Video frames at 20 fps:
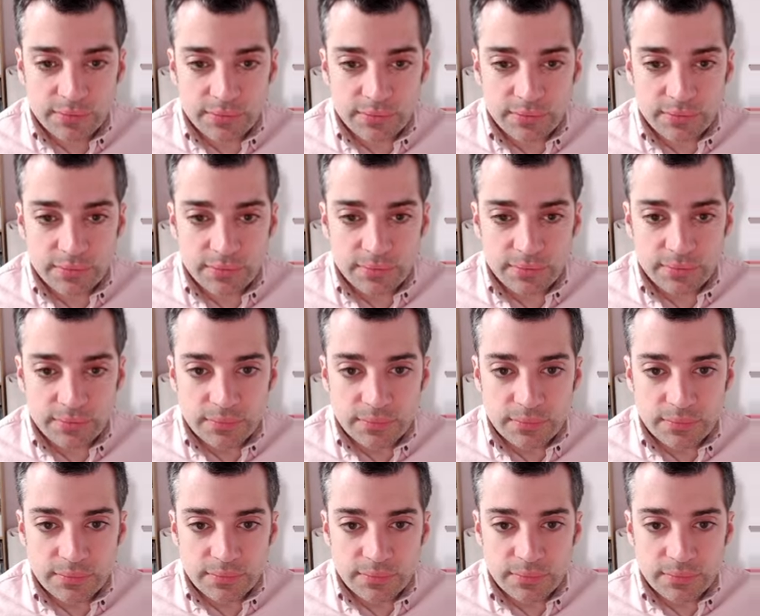
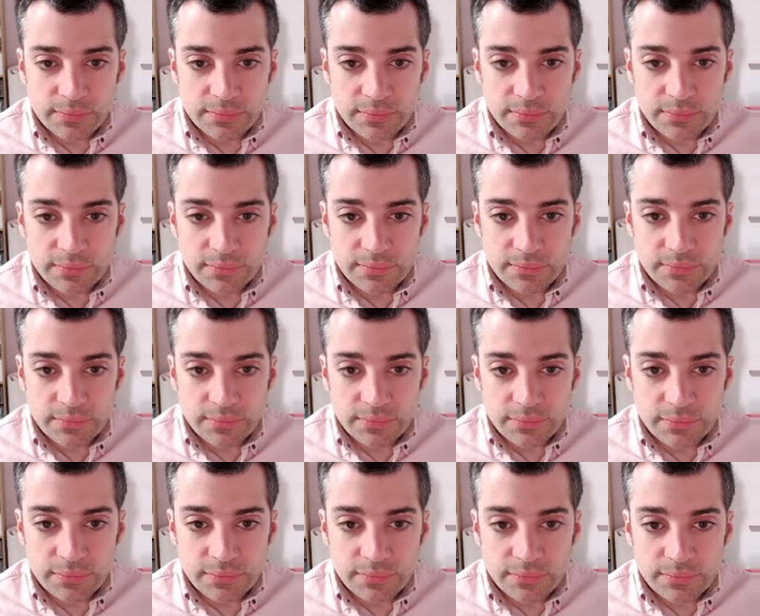
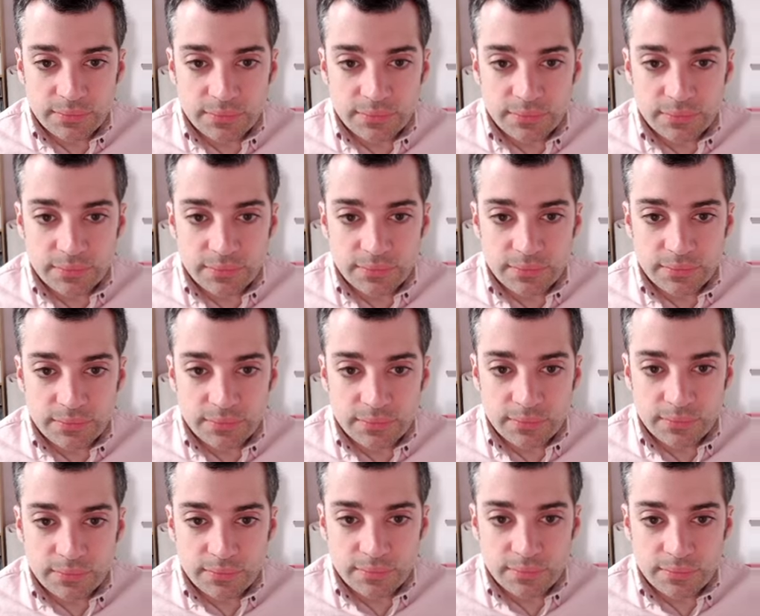
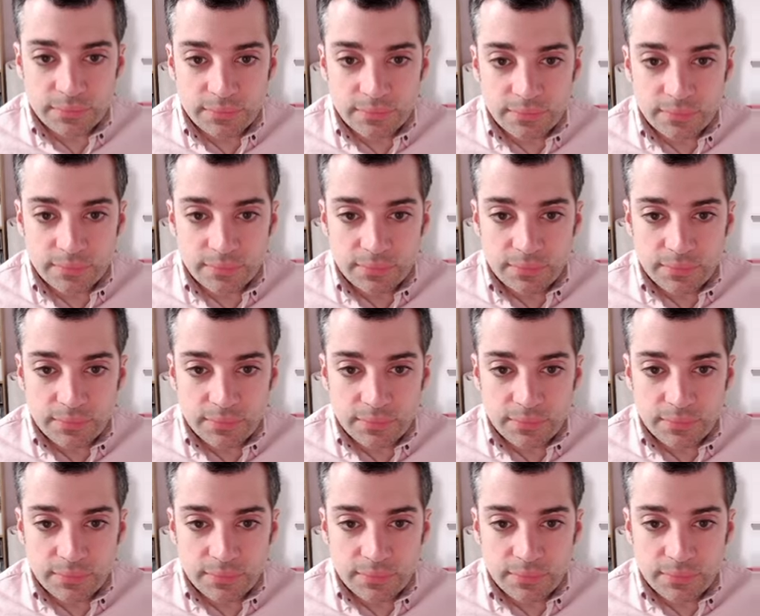(no one is talking)